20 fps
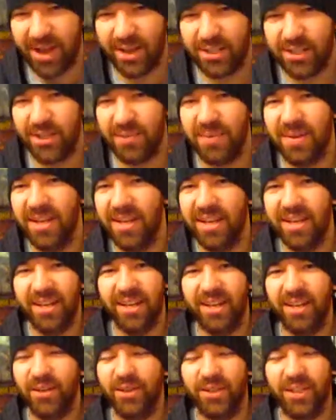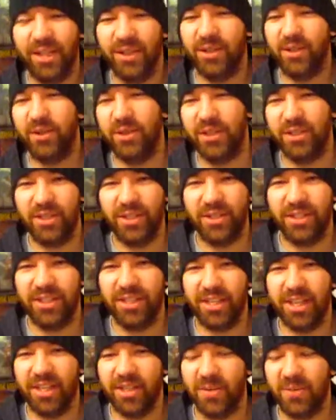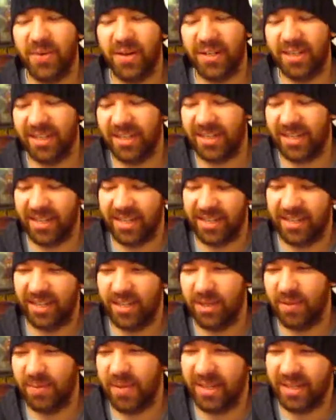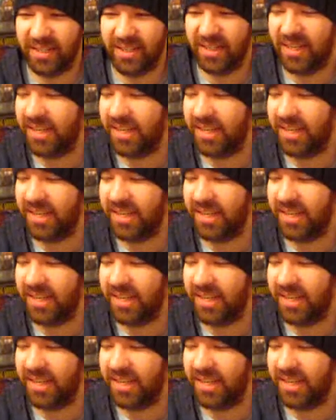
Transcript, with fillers: costume. I mean, you only get two issues of the other one, and then you're back to